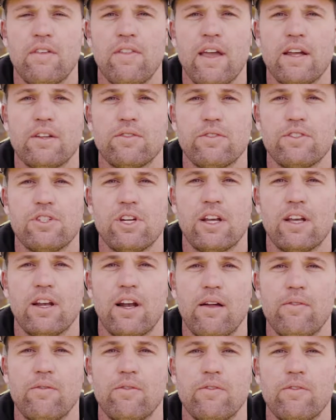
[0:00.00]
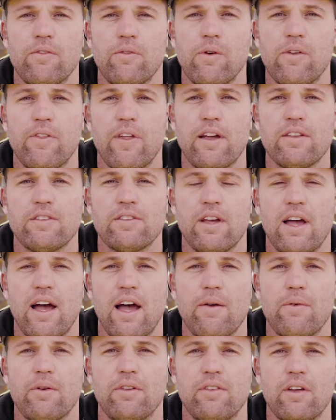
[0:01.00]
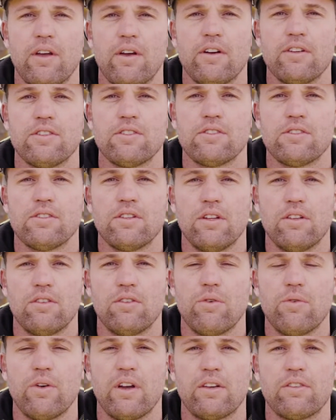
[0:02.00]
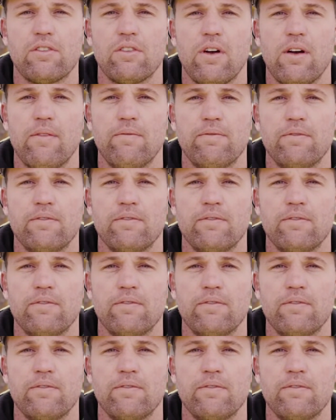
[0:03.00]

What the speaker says: Thanks for checking in with us at Heywood Terrace. Until next time.